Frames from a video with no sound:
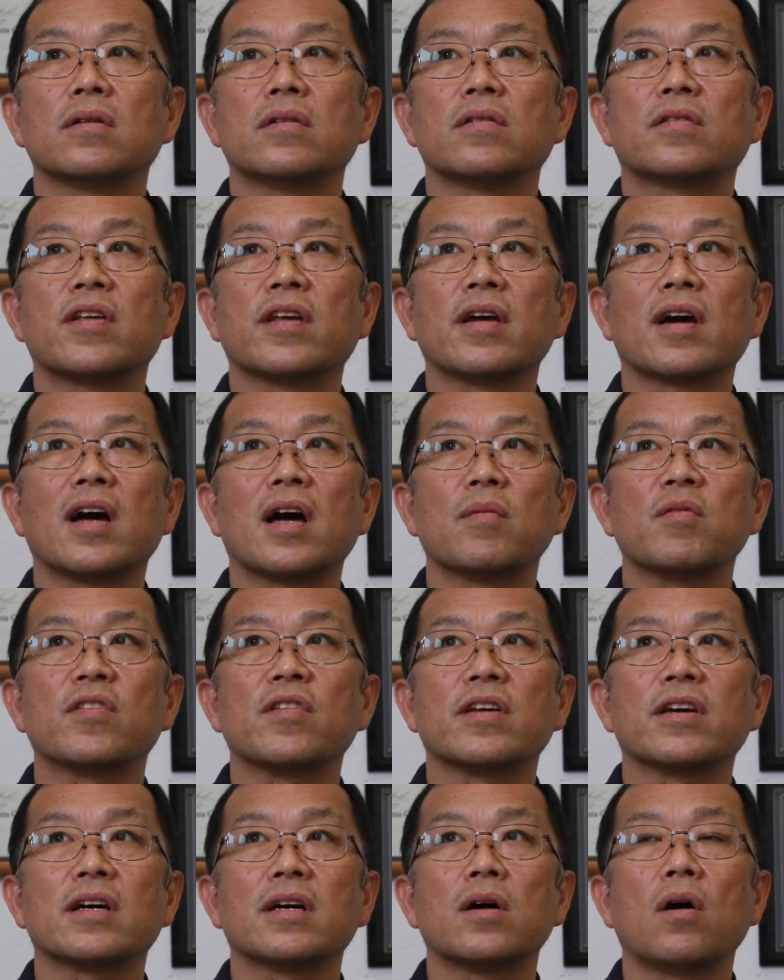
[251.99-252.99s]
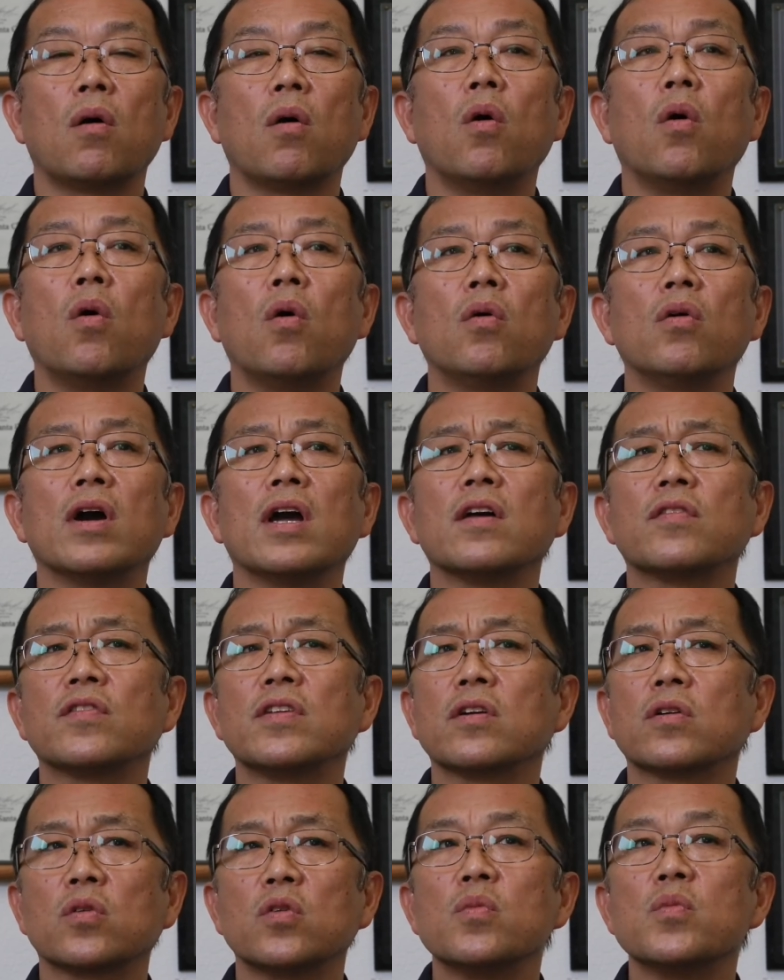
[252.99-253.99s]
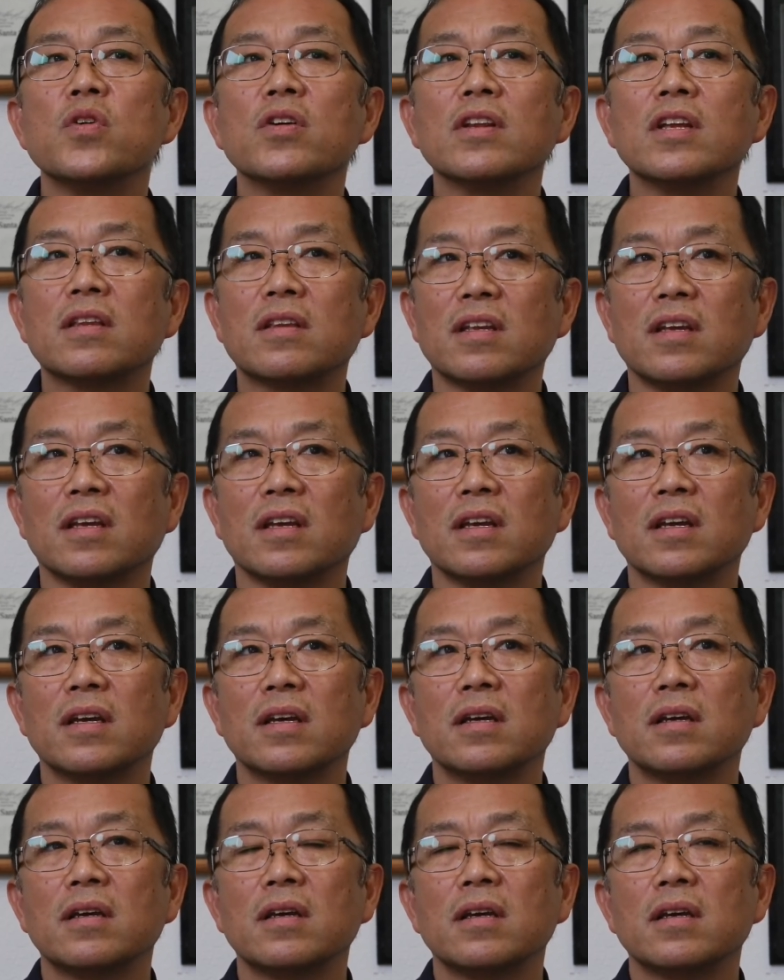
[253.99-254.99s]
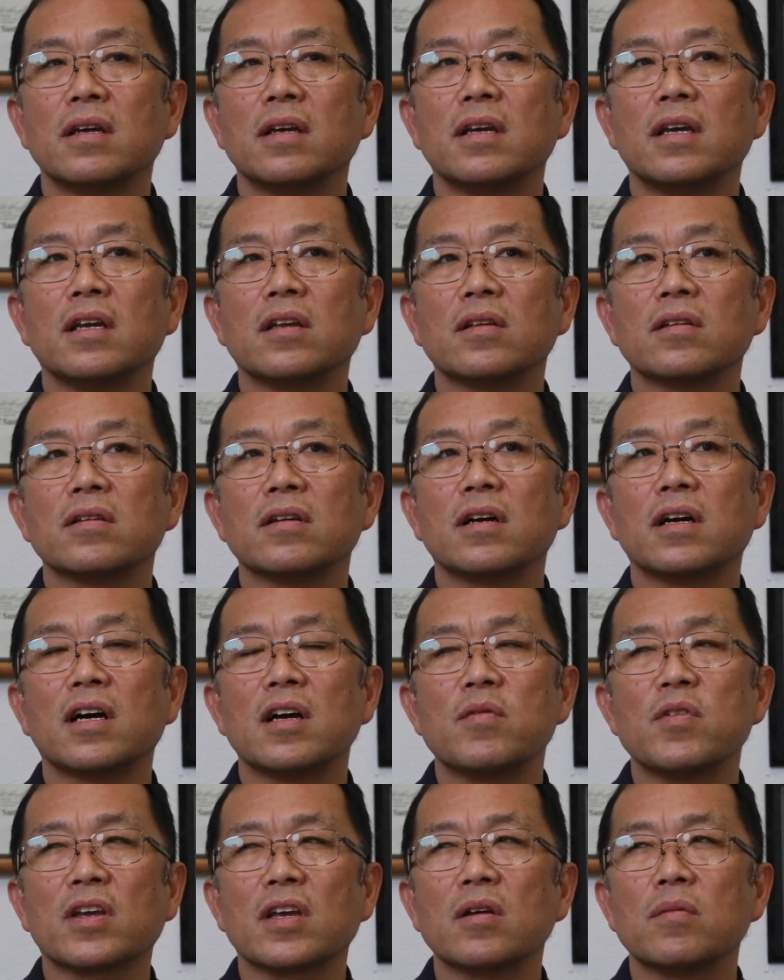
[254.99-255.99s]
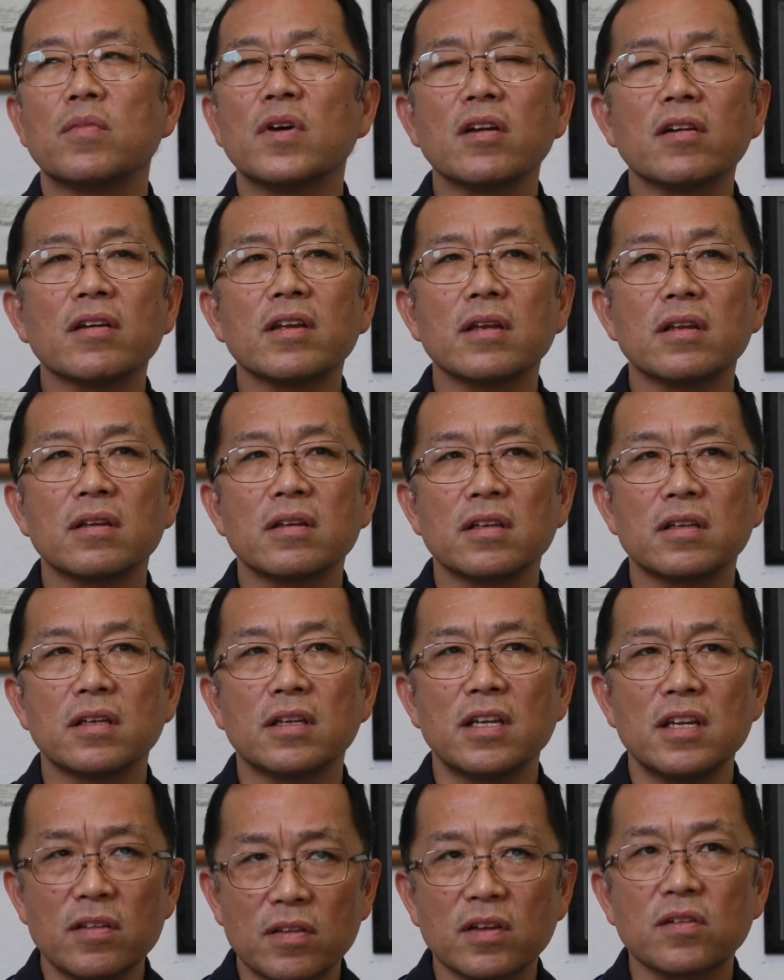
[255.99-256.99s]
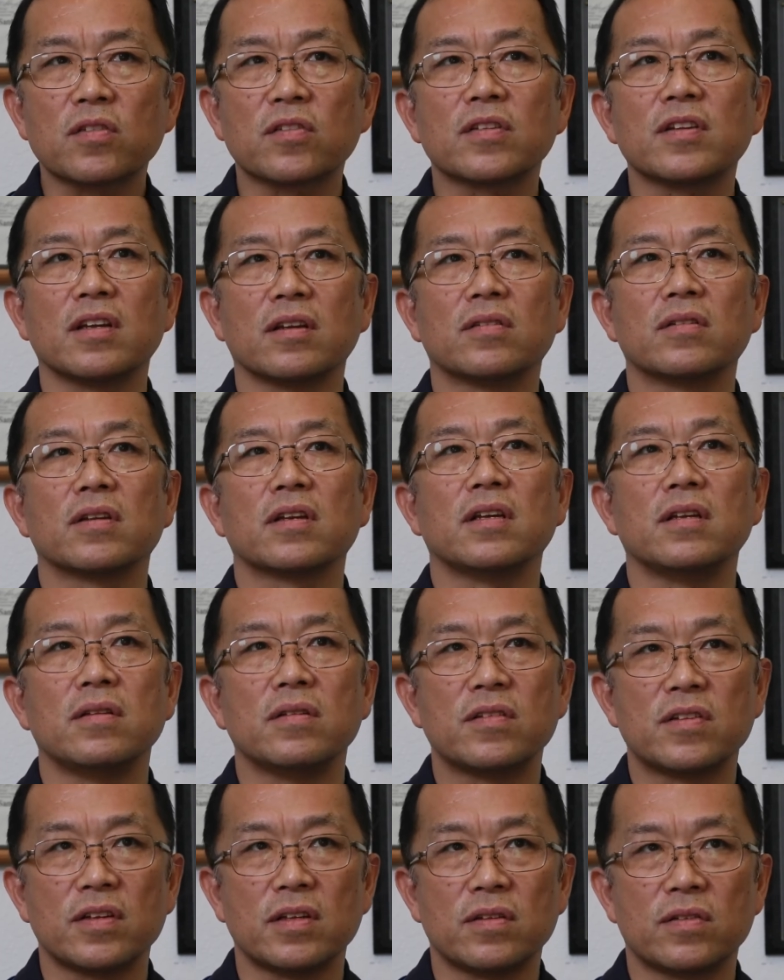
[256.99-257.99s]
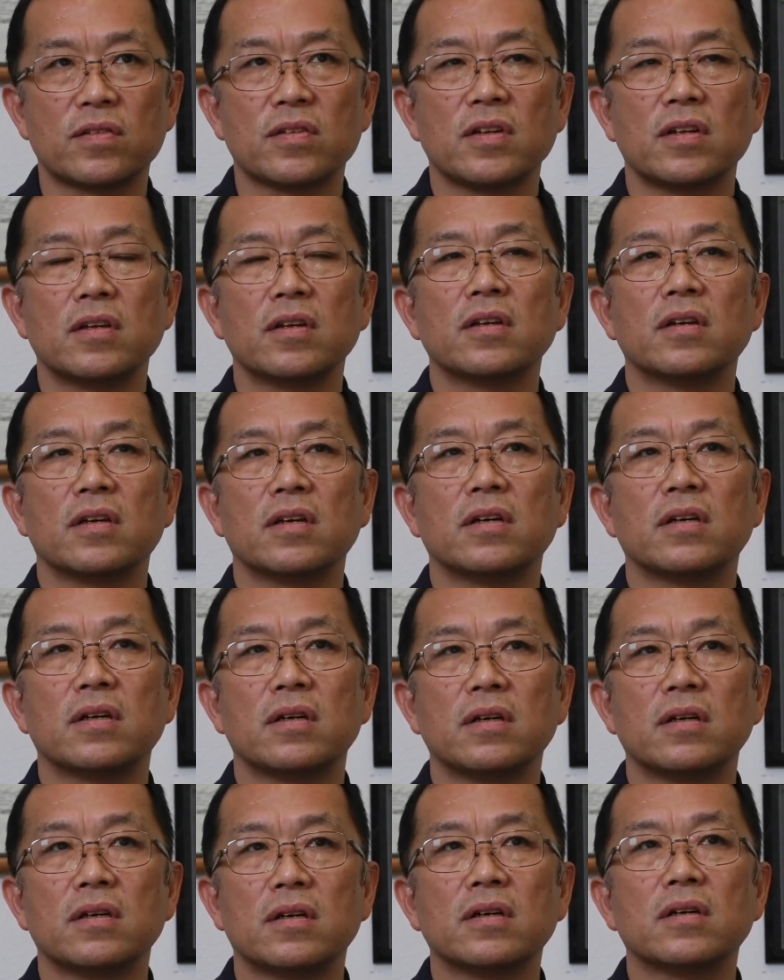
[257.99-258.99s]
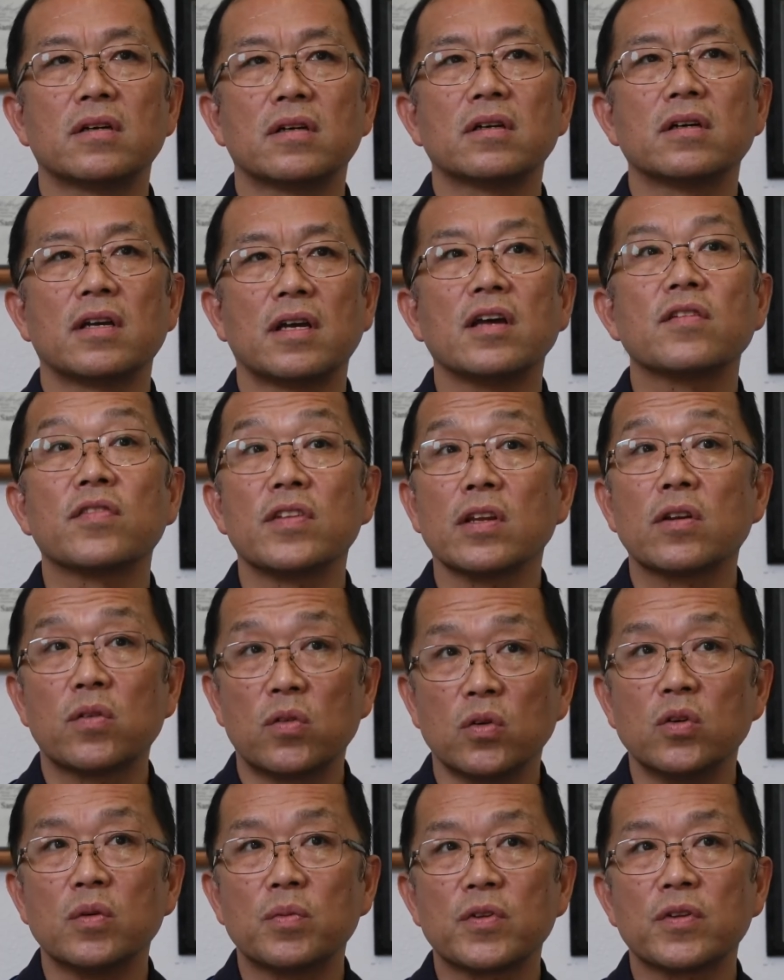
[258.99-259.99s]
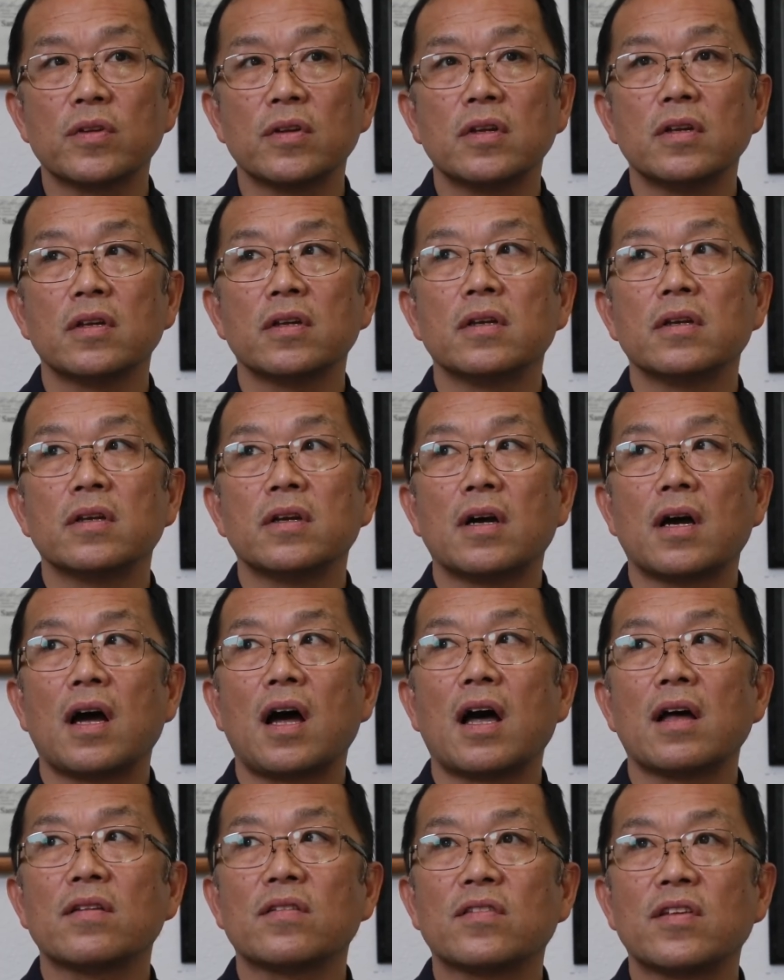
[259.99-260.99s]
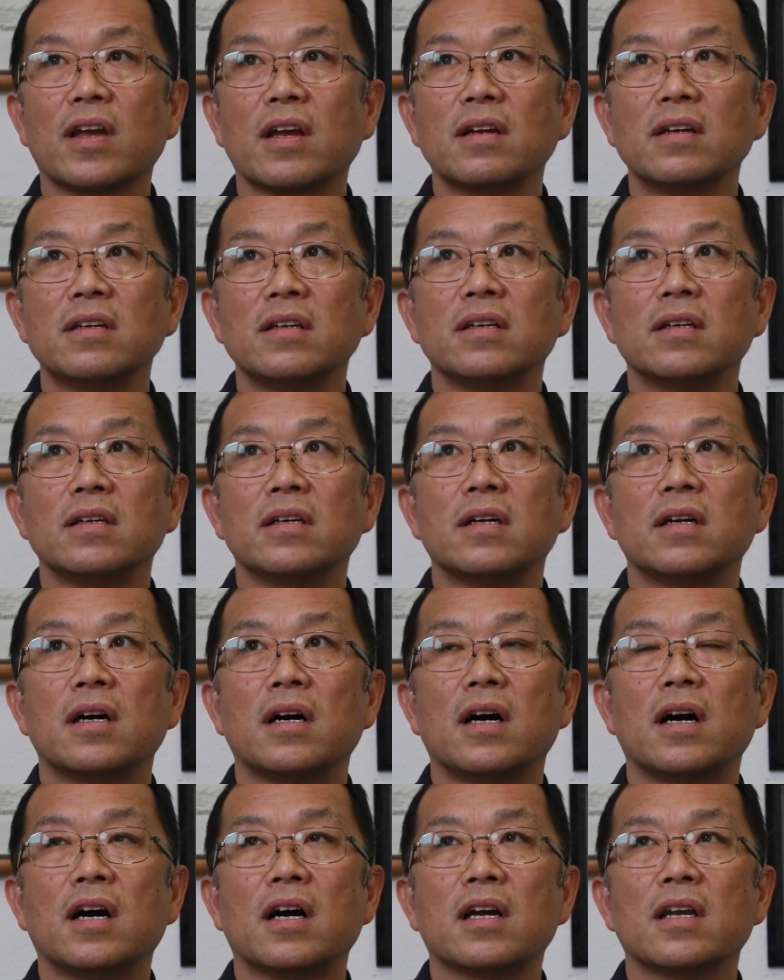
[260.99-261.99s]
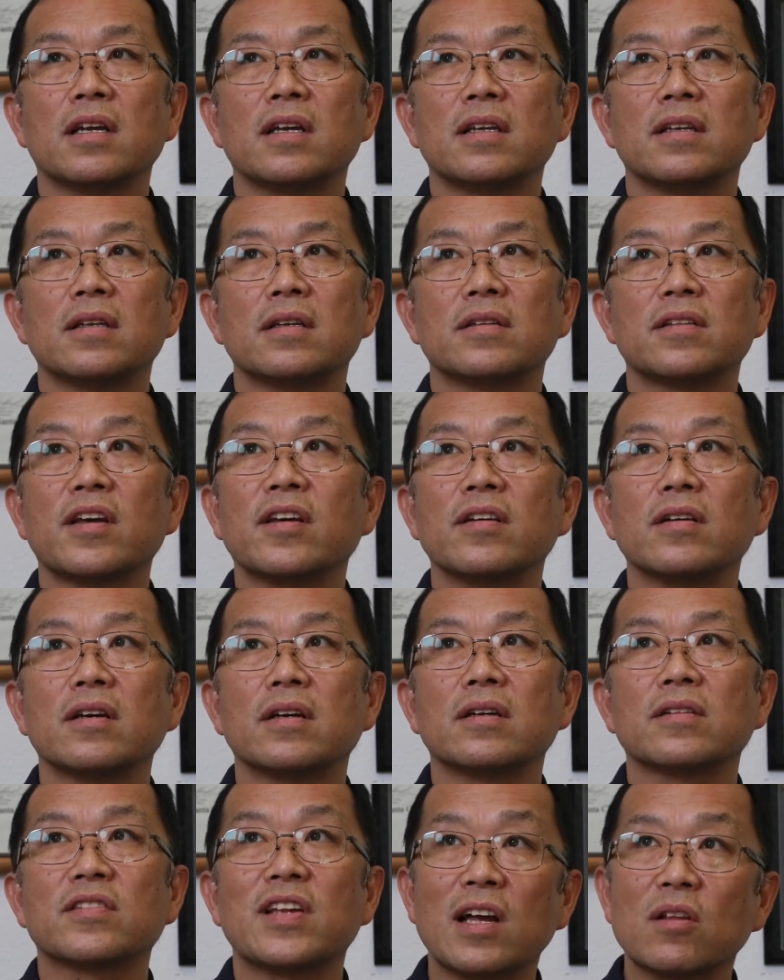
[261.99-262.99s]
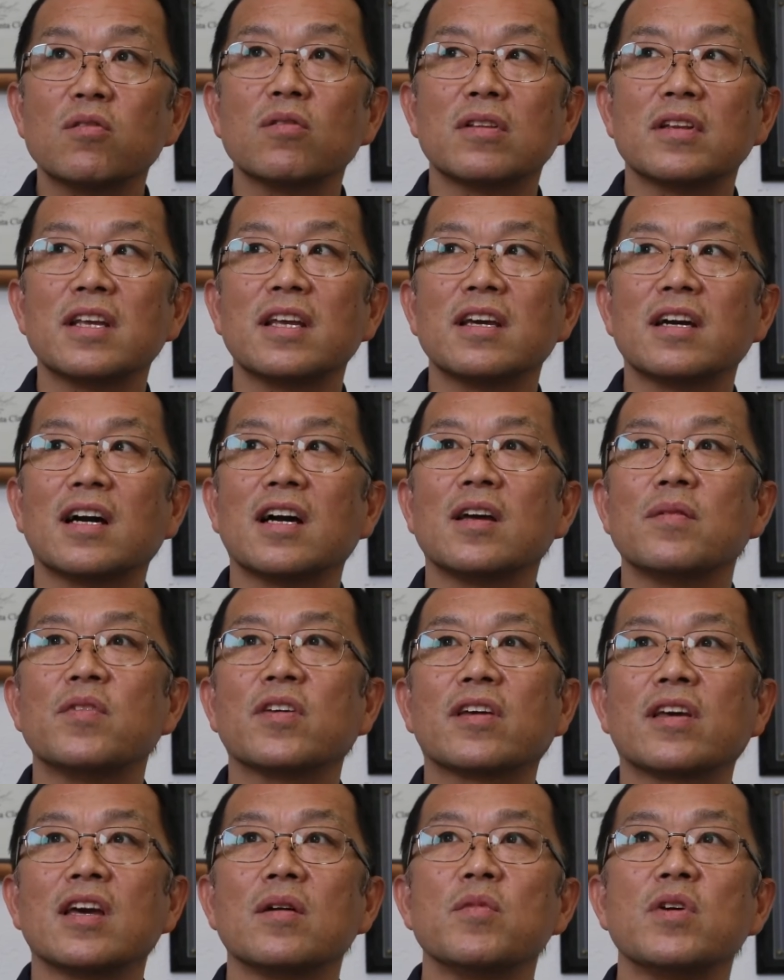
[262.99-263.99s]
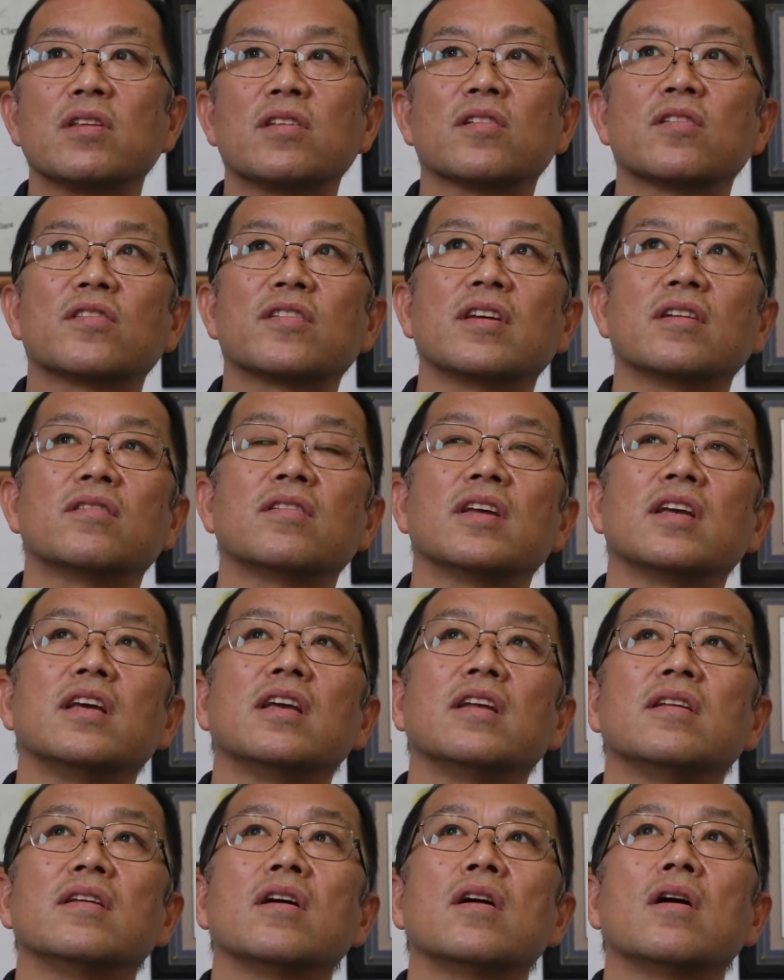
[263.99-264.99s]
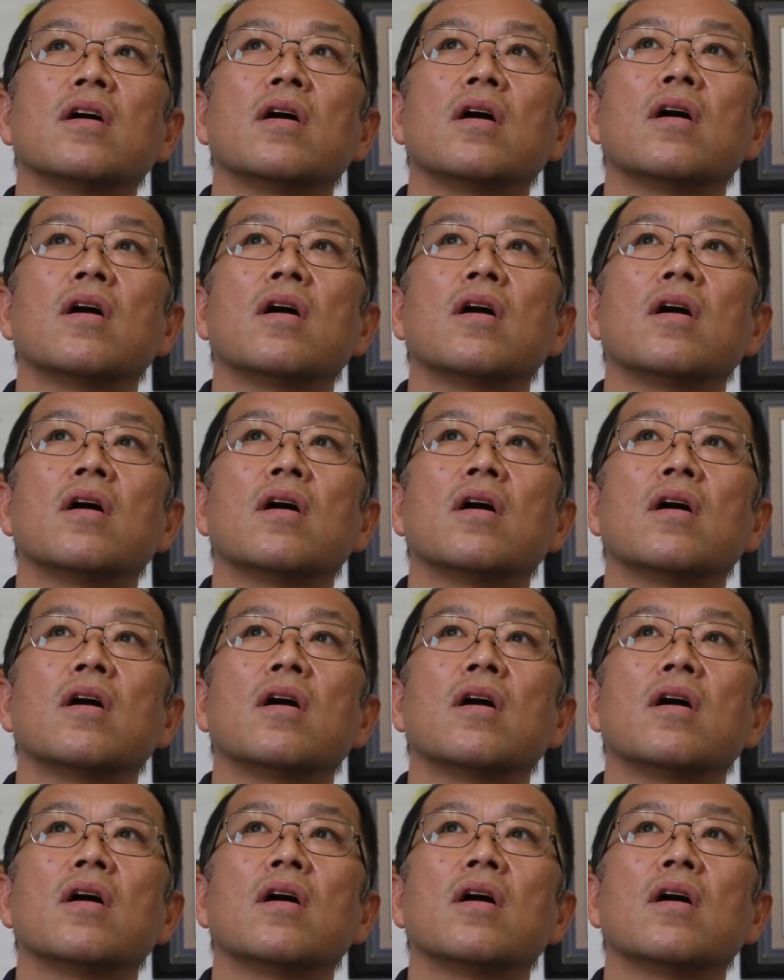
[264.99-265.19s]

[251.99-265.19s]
they have their own ethnic community. It, I became very interested in these uh, ethnic groups, and then I they, suddenly I became interested in